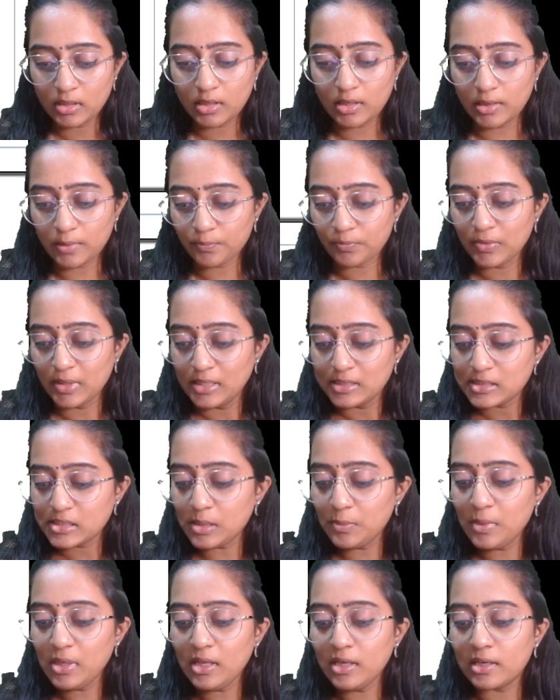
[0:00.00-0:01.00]
Clear.
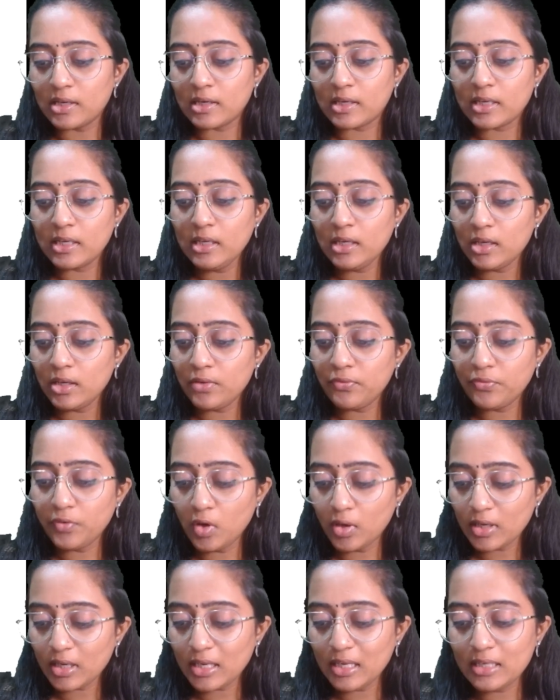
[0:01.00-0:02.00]
Similarly, if
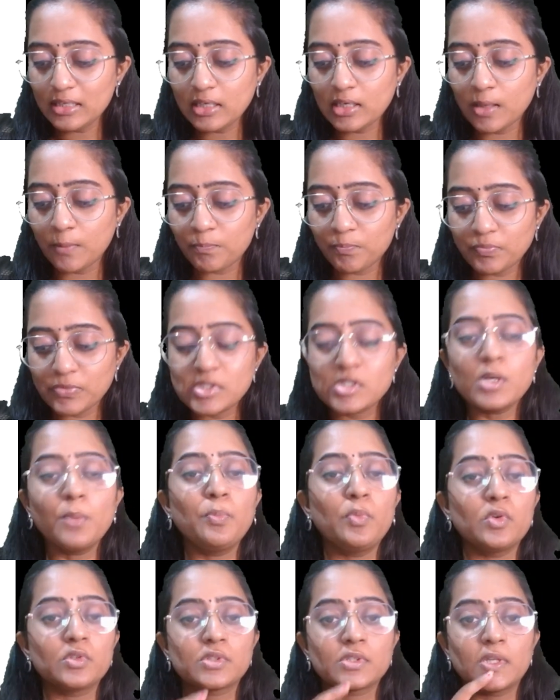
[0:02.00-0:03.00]
your income,
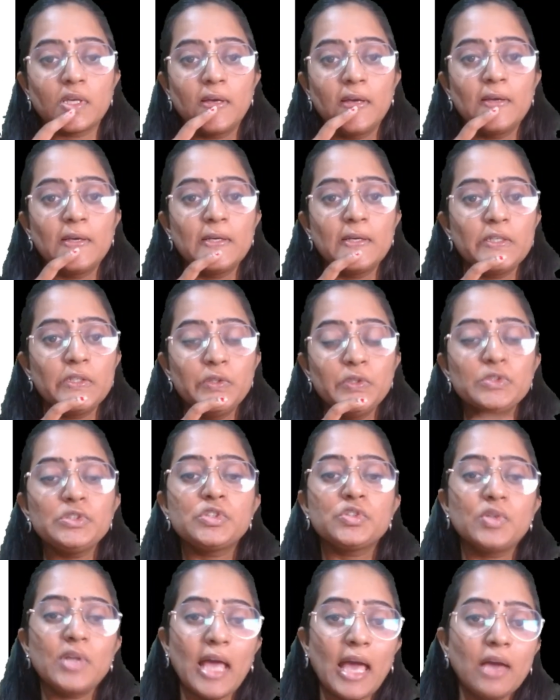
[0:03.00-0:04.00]
suppose you
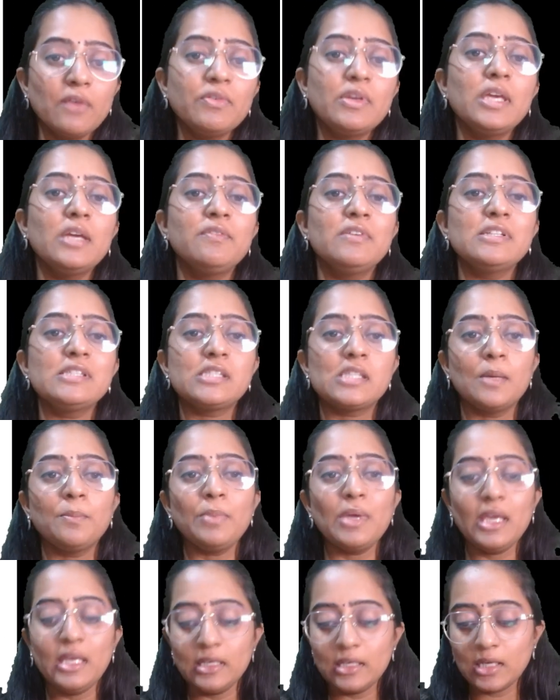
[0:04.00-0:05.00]
should have given
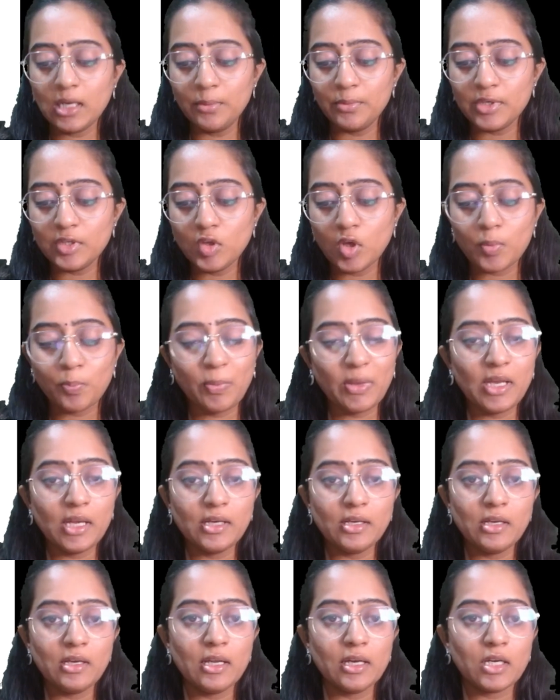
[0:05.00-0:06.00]
some income in your
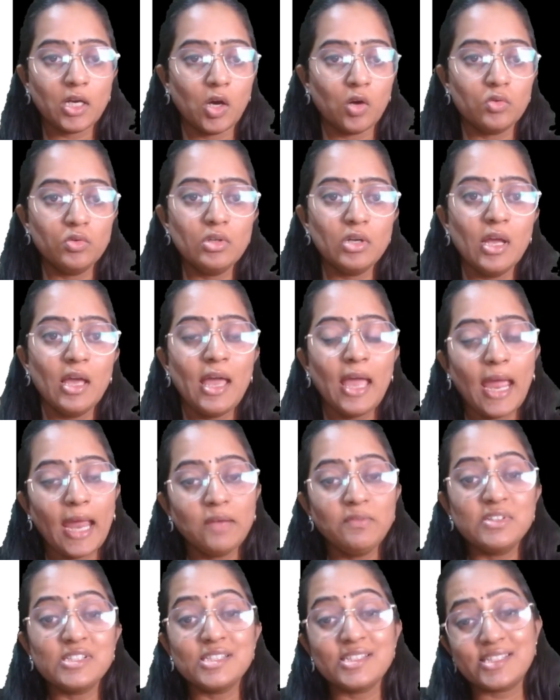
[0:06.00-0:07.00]
P&L account
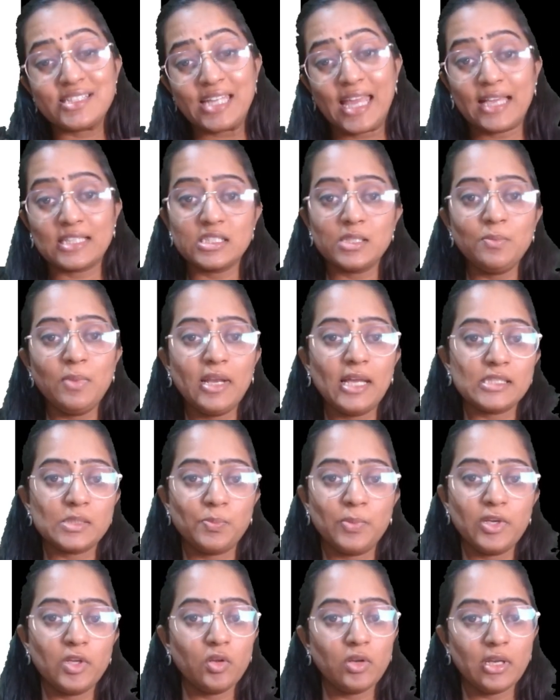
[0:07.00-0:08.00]
and which is taxable
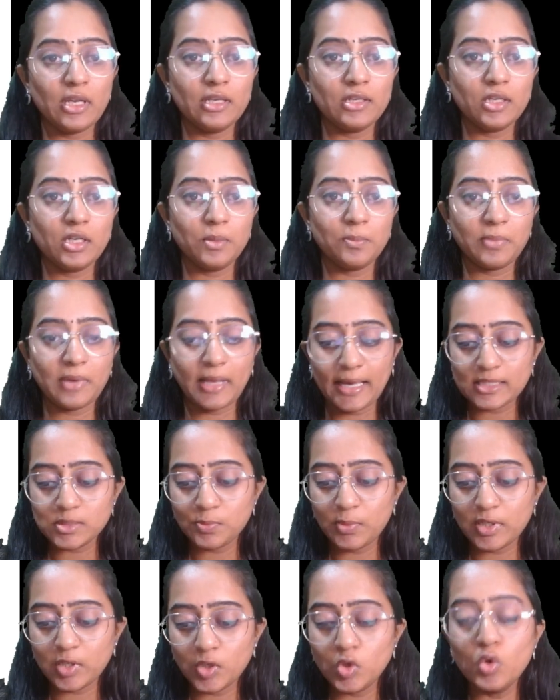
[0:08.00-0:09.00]
as per your income
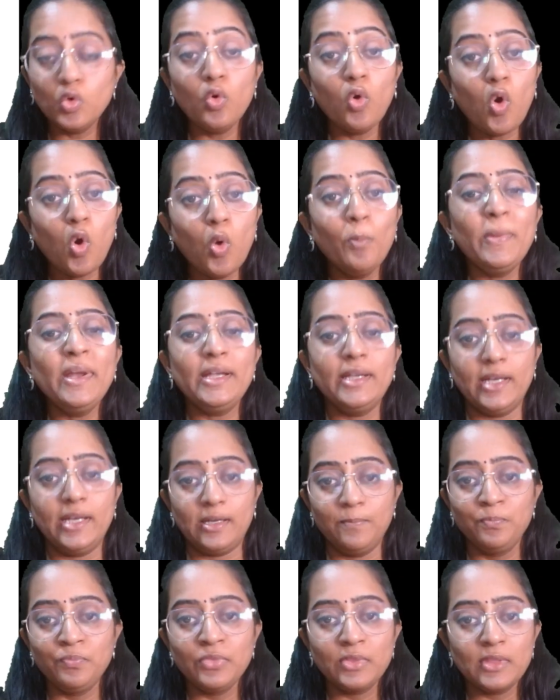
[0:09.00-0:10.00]
tax, but you
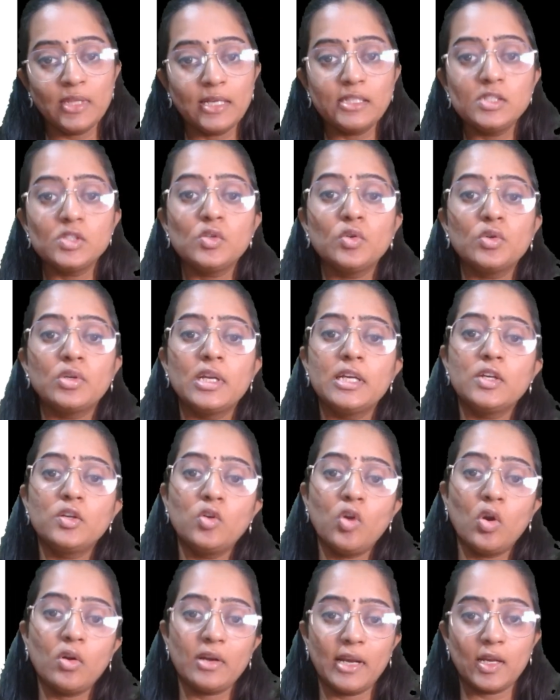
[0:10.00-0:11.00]
omitted. That is, you
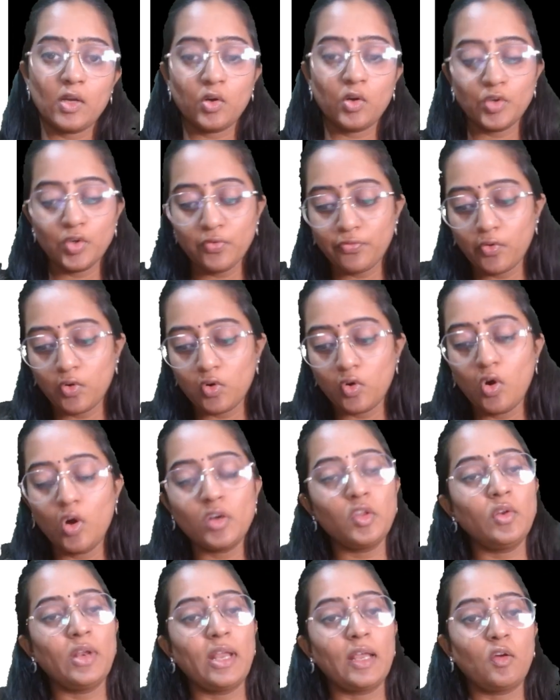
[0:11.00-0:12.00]
did not record, you
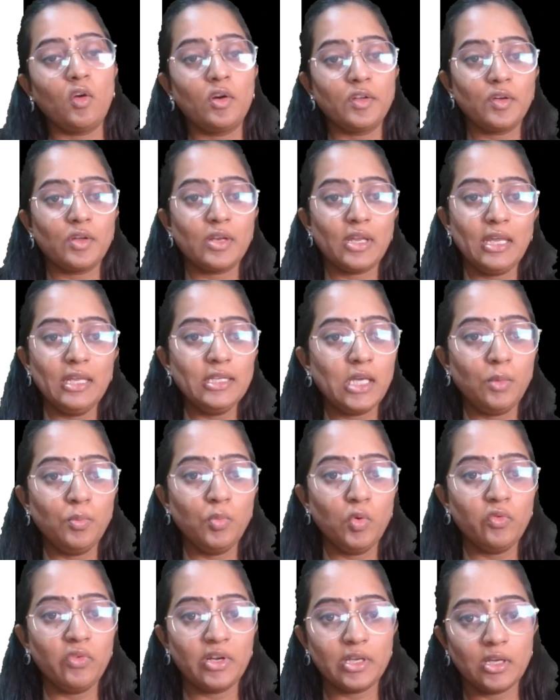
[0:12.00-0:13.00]
forgot to record your
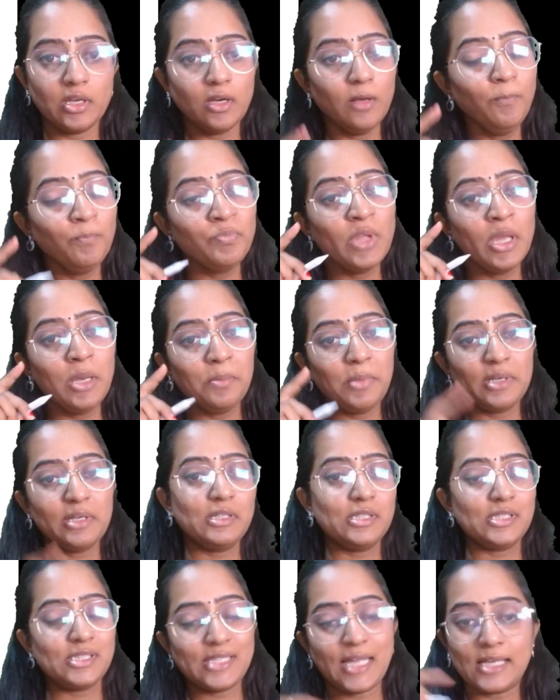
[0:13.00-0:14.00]
income over here, but
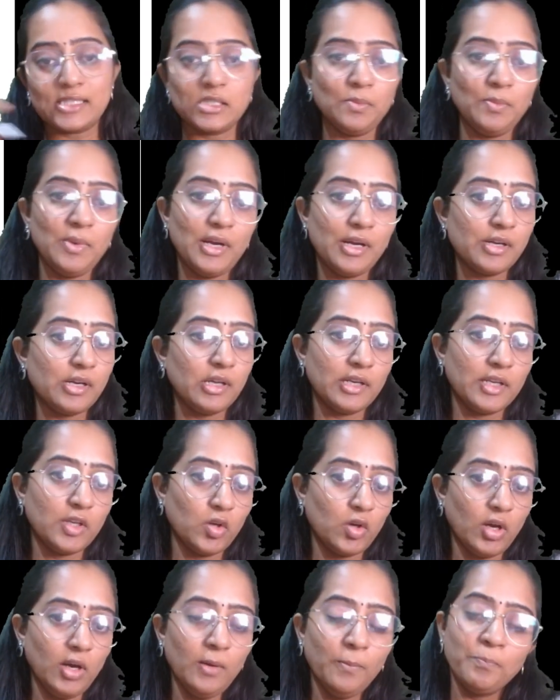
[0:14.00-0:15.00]
it is taxable under
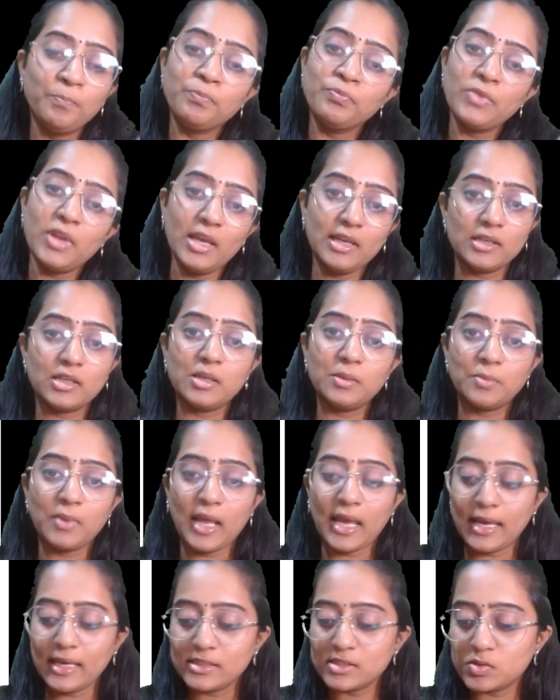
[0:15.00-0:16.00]
your income
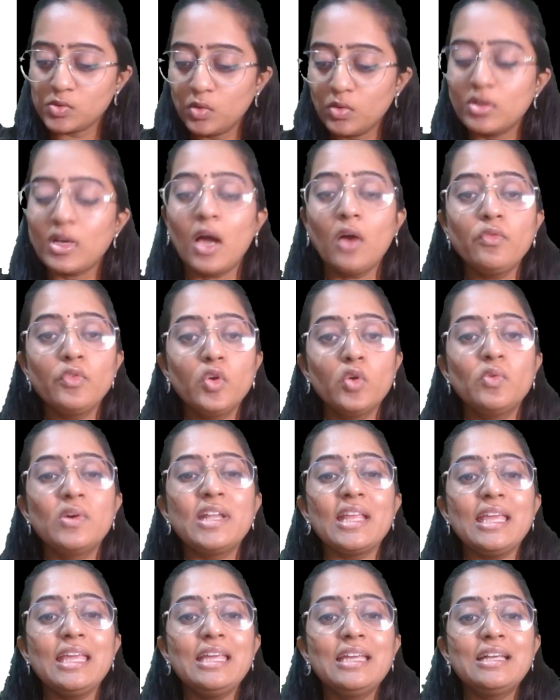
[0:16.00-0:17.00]
tax. So now you
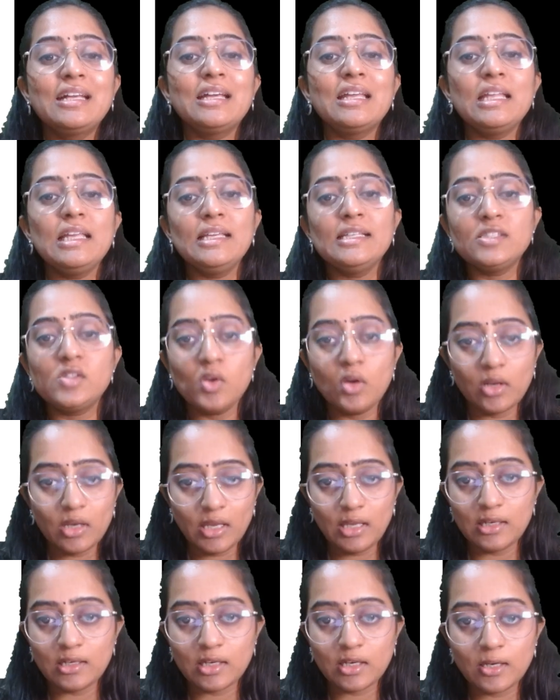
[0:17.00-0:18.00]
would increase your
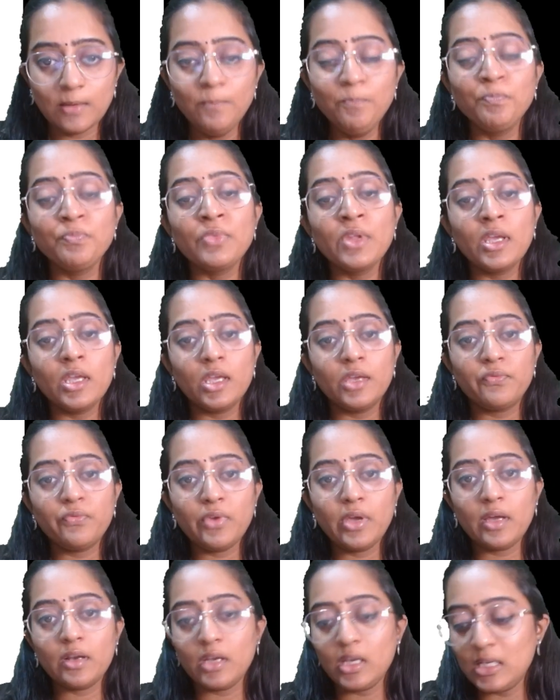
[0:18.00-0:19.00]
income.
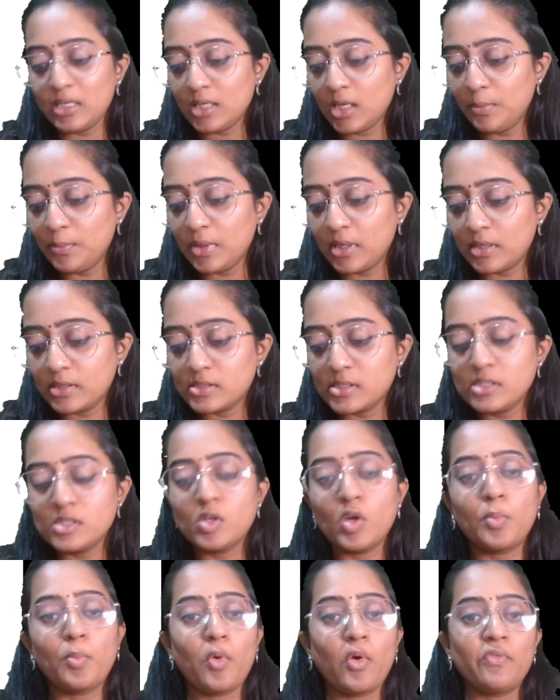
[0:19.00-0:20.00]
If your income
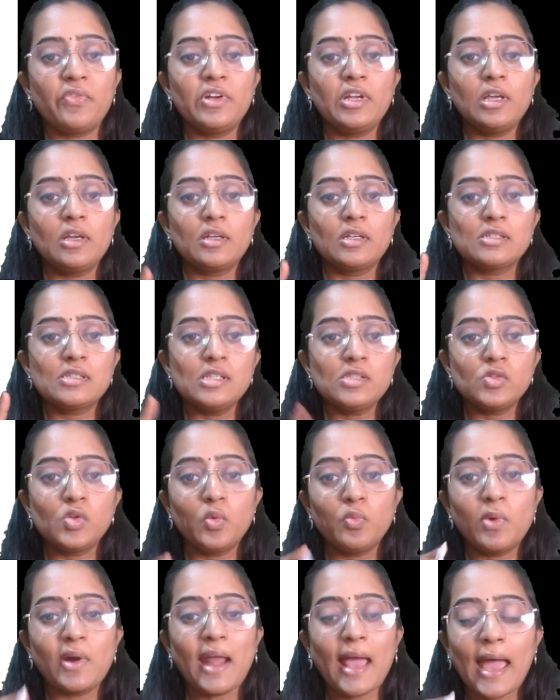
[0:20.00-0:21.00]
increases, your profit increases,
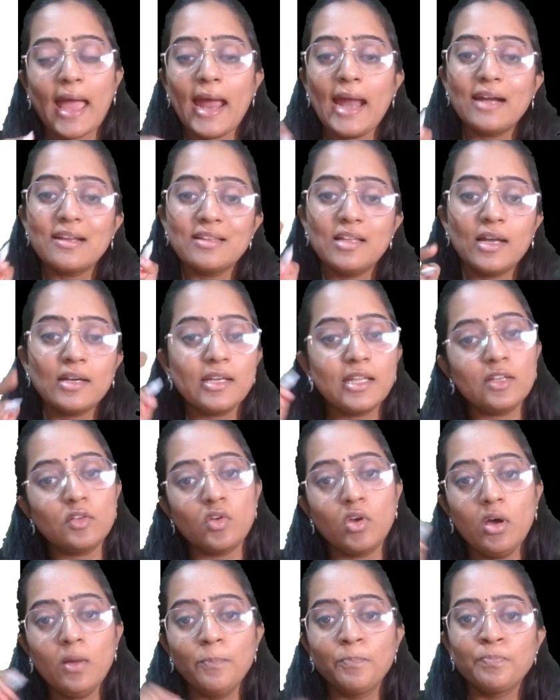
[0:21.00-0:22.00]
you would add that
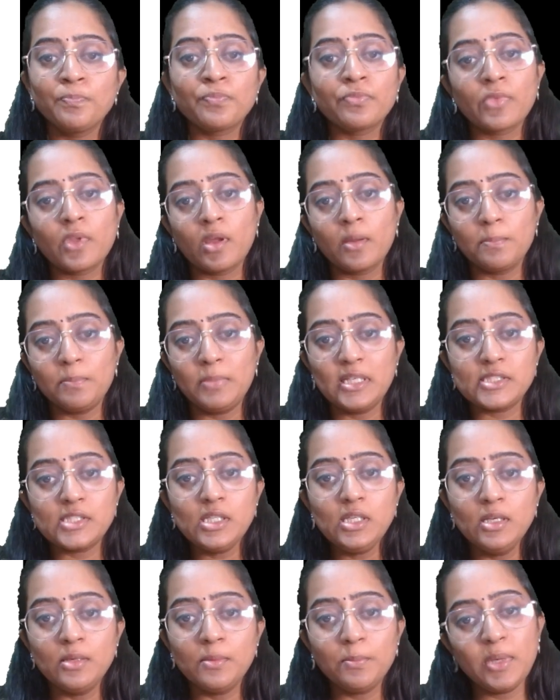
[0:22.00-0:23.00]
in your
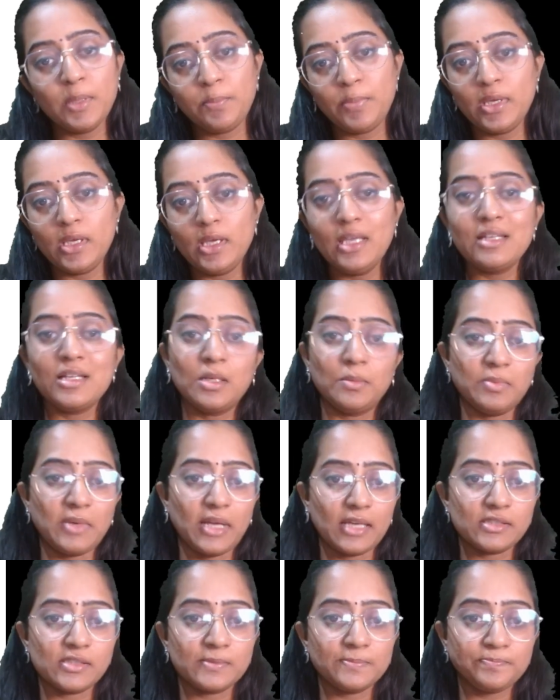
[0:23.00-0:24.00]
PGBP, income
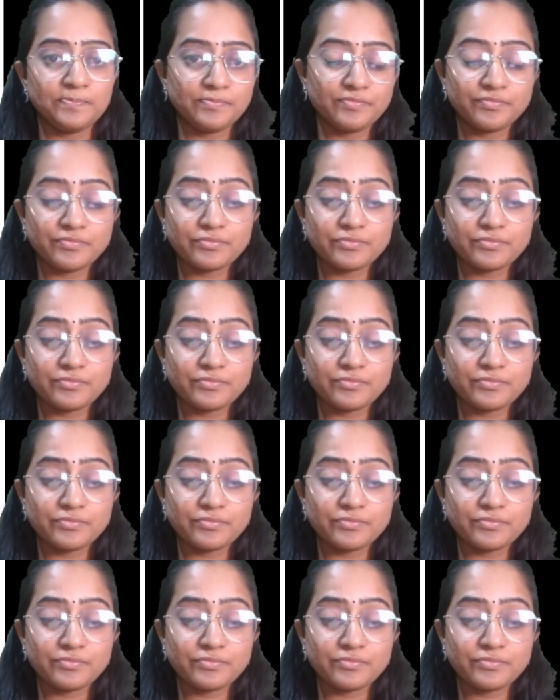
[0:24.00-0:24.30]
tax.